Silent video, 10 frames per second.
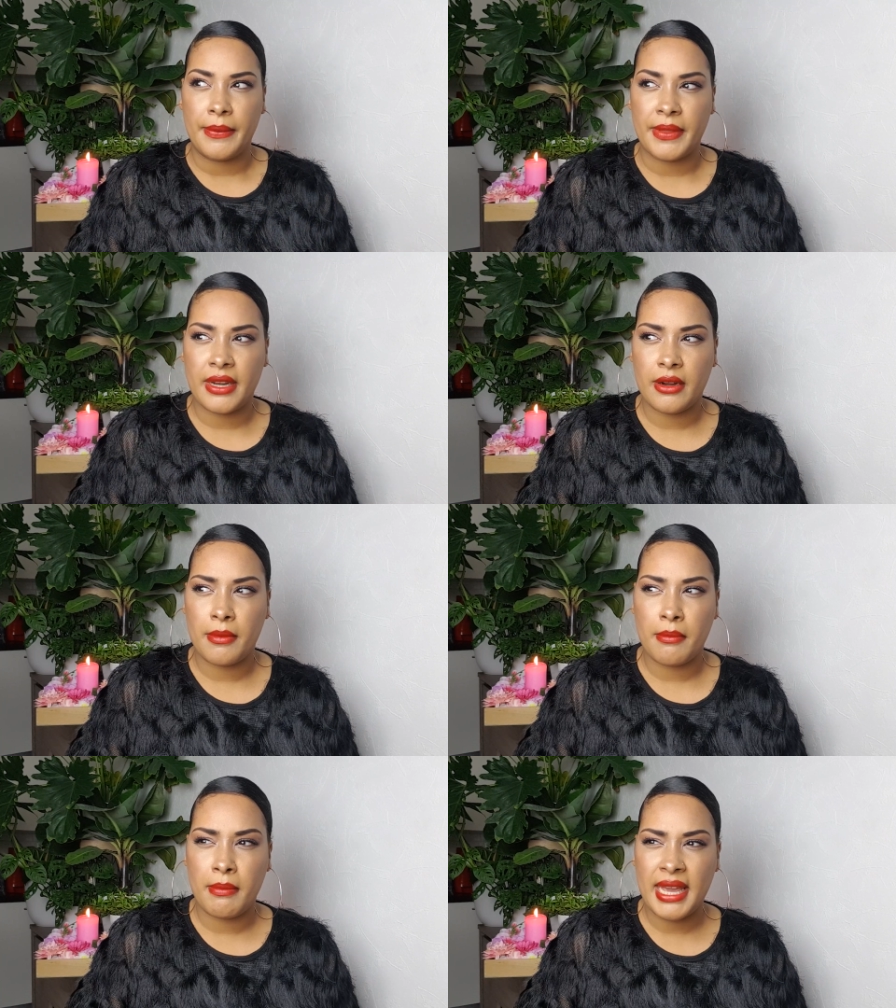that are
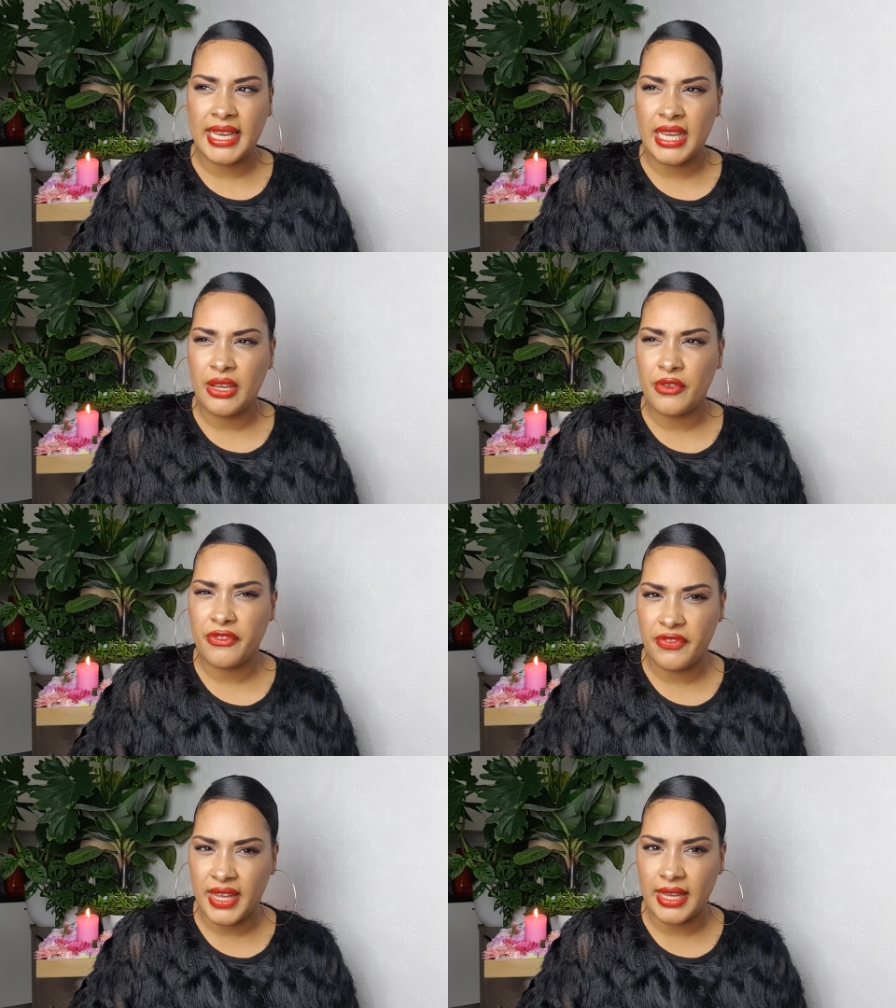making you
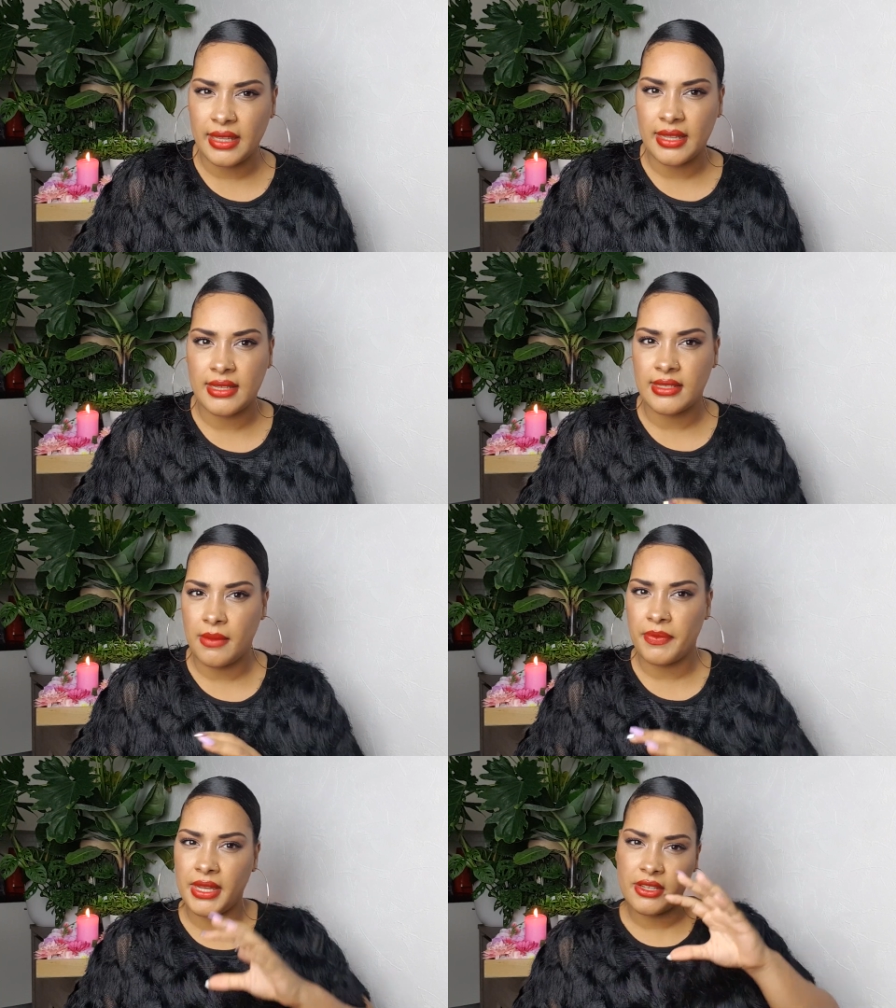think that
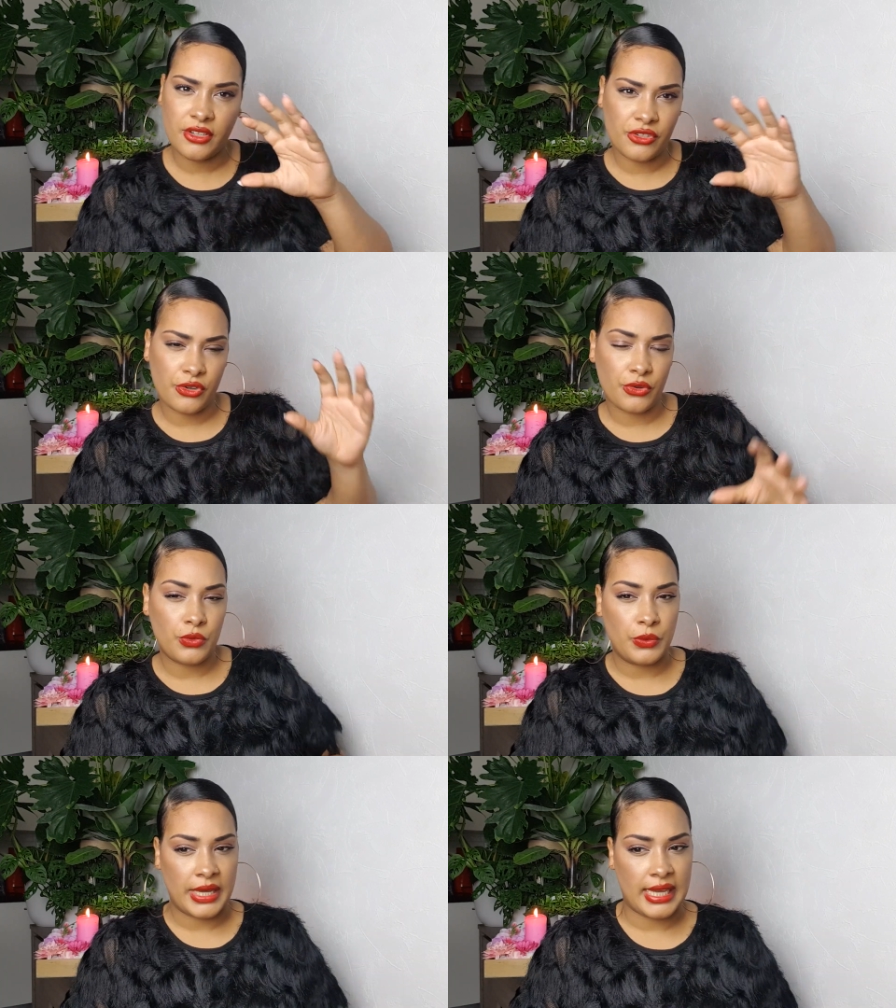something is a
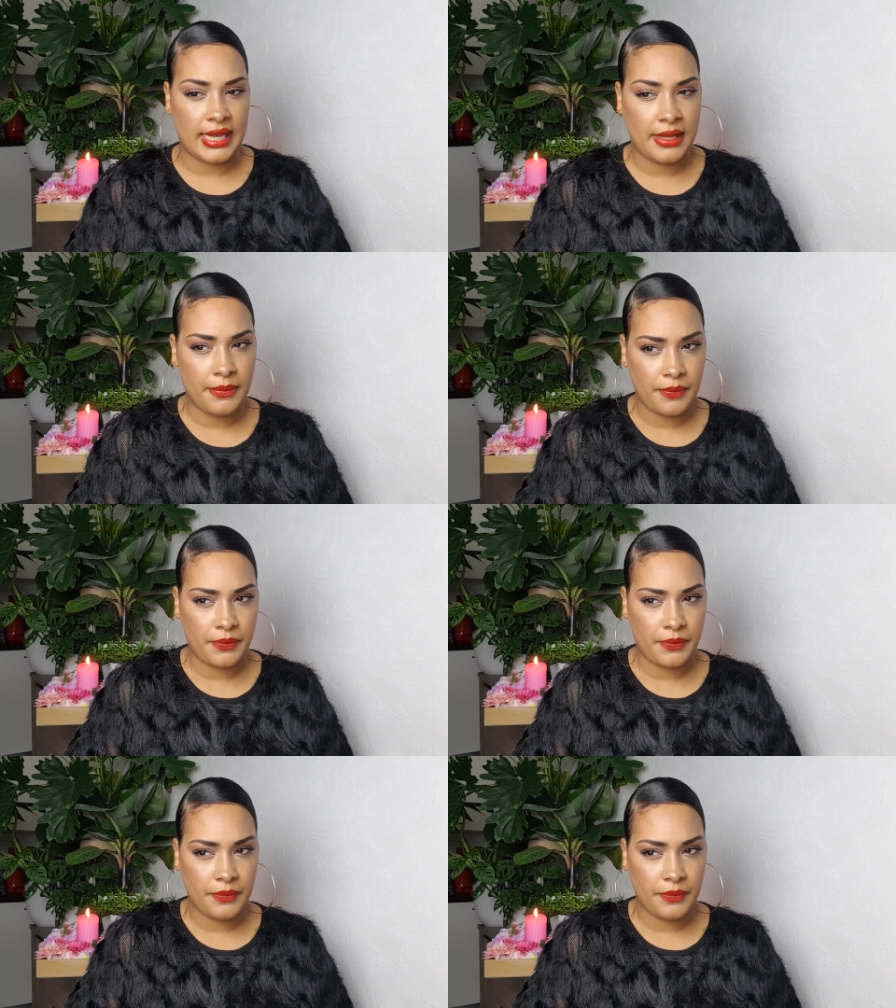certain way